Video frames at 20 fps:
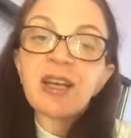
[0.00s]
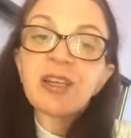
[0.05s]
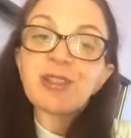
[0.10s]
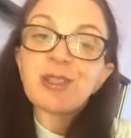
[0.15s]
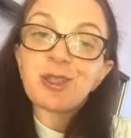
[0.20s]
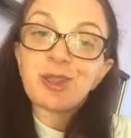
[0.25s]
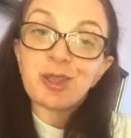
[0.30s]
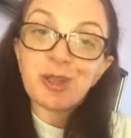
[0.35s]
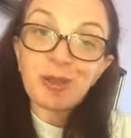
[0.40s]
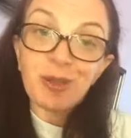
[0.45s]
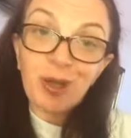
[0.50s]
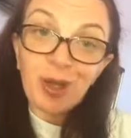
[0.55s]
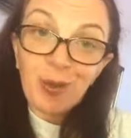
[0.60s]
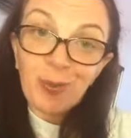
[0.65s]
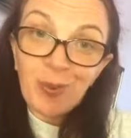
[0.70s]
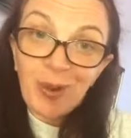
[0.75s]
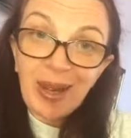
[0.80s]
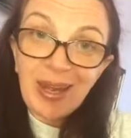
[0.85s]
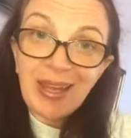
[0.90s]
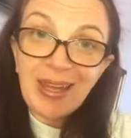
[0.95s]
So straight
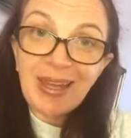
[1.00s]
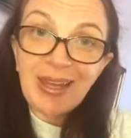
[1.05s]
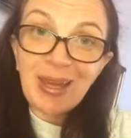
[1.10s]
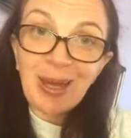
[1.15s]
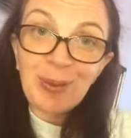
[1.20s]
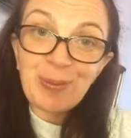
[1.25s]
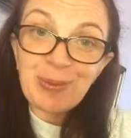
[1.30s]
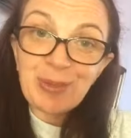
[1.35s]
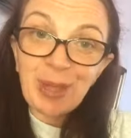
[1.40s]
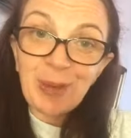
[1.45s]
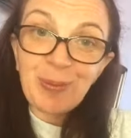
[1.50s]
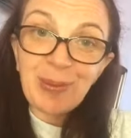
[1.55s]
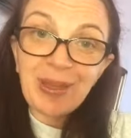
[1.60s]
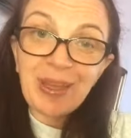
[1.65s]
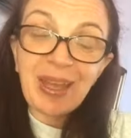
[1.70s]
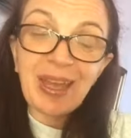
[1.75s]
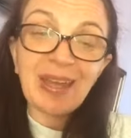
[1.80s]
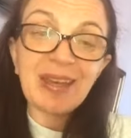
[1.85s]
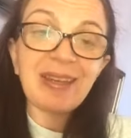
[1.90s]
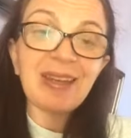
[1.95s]
away, it comes up
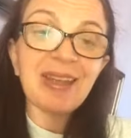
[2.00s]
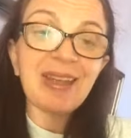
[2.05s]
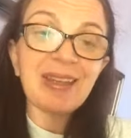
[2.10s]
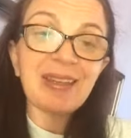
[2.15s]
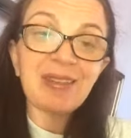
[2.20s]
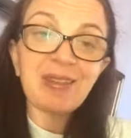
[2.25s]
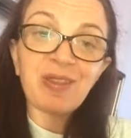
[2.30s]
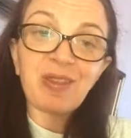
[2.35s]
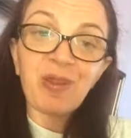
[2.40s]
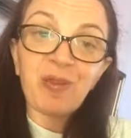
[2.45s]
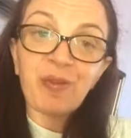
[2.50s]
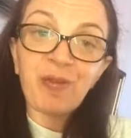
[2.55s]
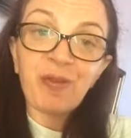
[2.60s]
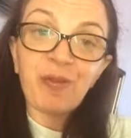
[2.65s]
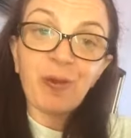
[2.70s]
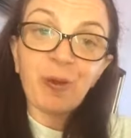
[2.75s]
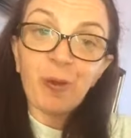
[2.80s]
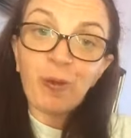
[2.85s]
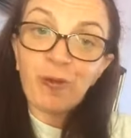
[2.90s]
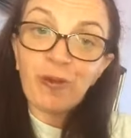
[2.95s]
again. It's the
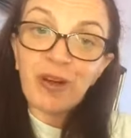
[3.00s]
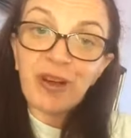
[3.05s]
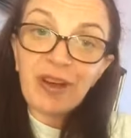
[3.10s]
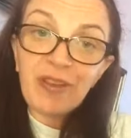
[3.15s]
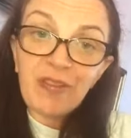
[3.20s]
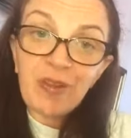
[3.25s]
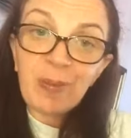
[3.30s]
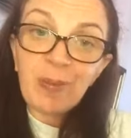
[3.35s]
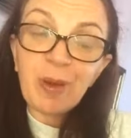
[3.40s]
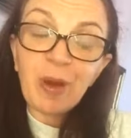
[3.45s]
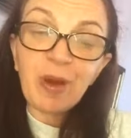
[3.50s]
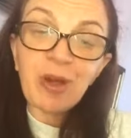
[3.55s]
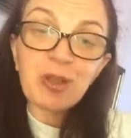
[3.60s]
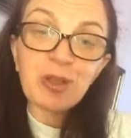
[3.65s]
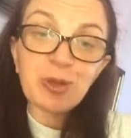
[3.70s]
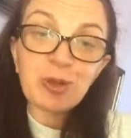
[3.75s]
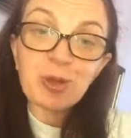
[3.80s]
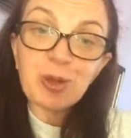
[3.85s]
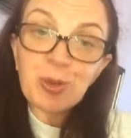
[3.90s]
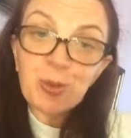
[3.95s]
forefront of your mind.
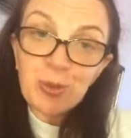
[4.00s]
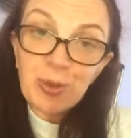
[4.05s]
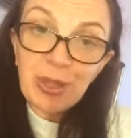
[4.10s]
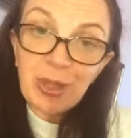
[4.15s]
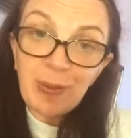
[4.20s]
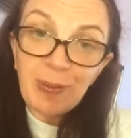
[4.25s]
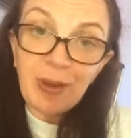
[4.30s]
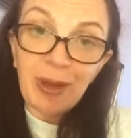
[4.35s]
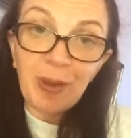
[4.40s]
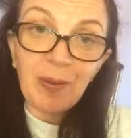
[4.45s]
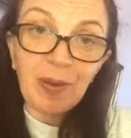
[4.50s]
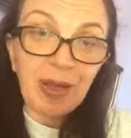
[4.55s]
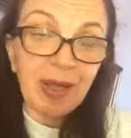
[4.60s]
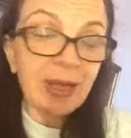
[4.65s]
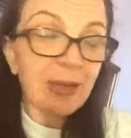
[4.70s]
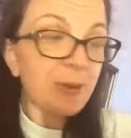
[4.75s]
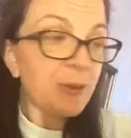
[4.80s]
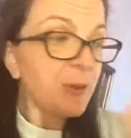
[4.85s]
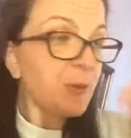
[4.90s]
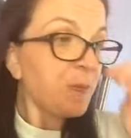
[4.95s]
You're talking about
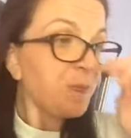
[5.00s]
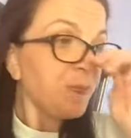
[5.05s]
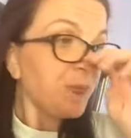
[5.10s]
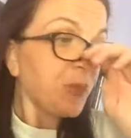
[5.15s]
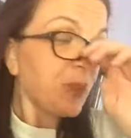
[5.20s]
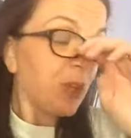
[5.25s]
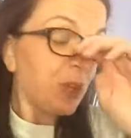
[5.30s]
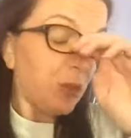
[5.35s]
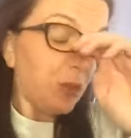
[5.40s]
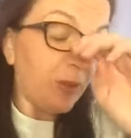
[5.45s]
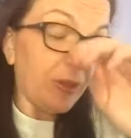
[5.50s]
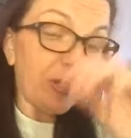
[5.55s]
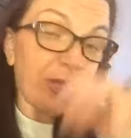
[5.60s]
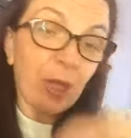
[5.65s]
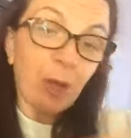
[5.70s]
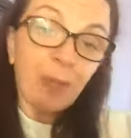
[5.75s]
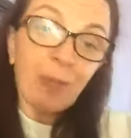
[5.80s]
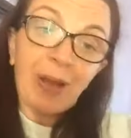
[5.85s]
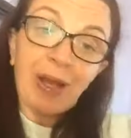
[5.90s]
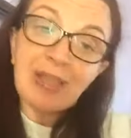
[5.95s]
it. You then
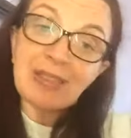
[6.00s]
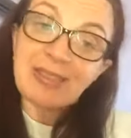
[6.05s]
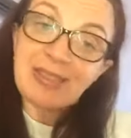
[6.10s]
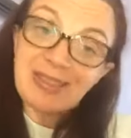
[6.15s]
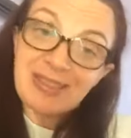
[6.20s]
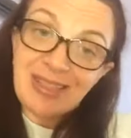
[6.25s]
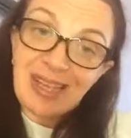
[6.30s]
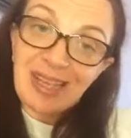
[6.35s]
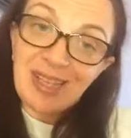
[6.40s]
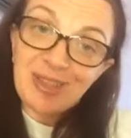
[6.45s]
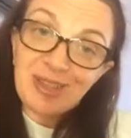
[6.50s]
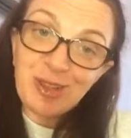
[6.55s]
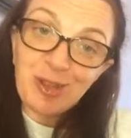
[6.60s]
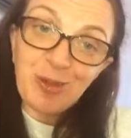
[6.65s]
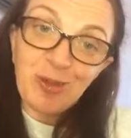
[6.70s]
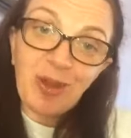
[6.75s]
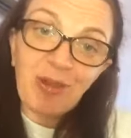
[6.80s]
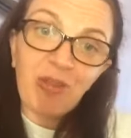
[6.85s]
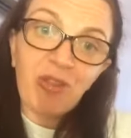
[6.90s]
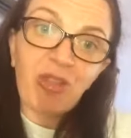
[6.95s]
go back to your desk,
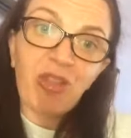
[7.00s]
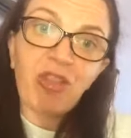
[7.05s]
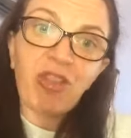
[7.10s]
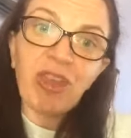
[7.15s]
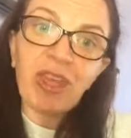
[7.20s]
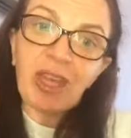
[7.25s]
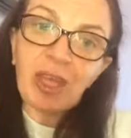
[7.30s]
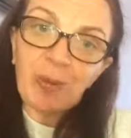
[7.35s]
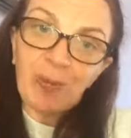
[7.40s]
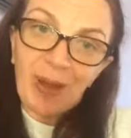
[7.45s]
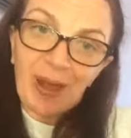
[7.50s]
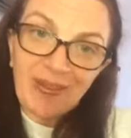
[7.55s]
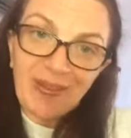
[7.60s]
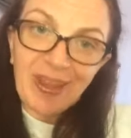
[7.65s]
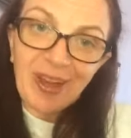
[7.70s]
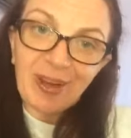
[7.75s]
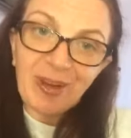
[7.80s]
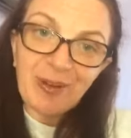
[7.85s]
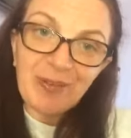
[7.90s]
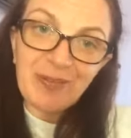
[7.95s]
you then think about
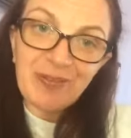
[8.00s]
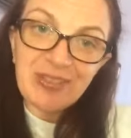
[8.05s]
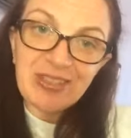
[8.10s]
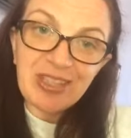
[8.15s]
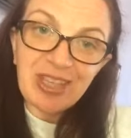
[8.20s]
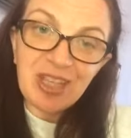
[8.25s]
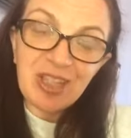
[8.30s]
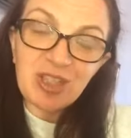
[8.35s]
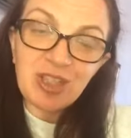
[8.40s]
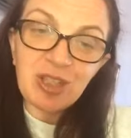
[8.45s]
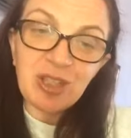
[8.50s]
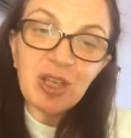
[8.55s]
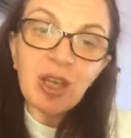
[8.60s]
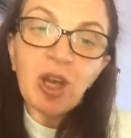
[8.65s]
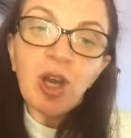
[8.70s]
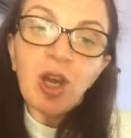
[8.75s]
that conversation.